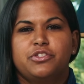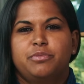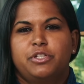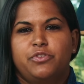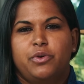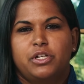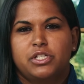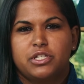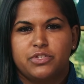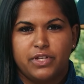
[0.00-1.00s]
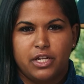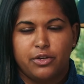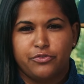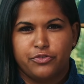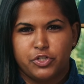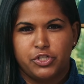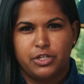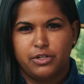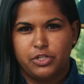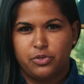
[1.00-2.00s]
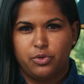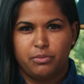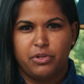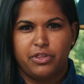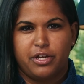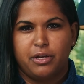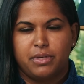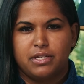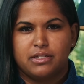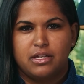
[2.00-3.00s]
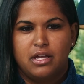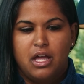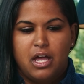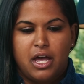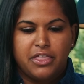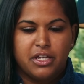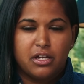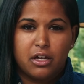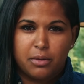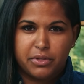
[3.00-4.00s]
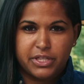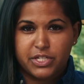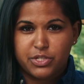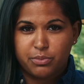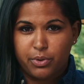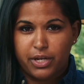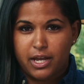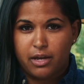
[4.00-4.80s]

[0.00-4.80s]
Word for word: you so much for watching this video on first-generation hormone therapies. I think a couple things to point